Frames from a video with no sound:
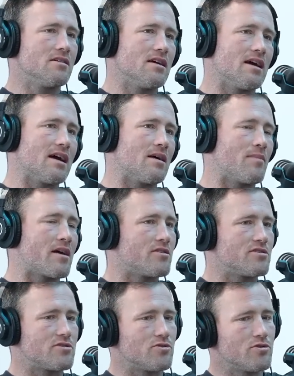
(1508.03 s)

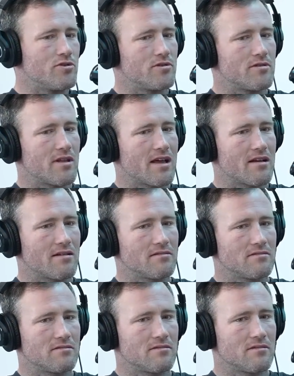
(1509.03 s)
Understood that
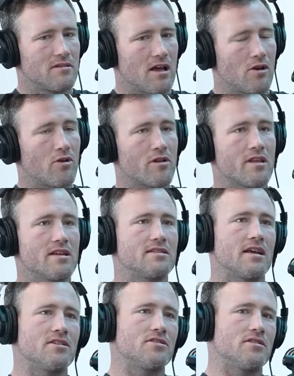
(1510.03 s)
a lot of the
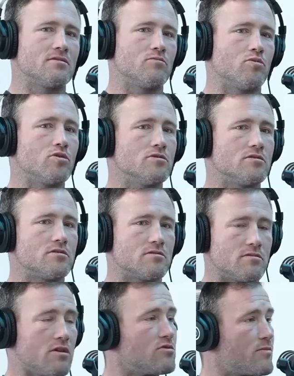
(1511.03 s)
attention was
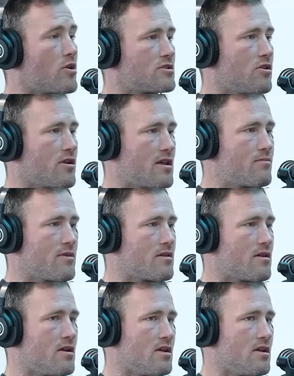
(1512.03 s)
mostly on him, and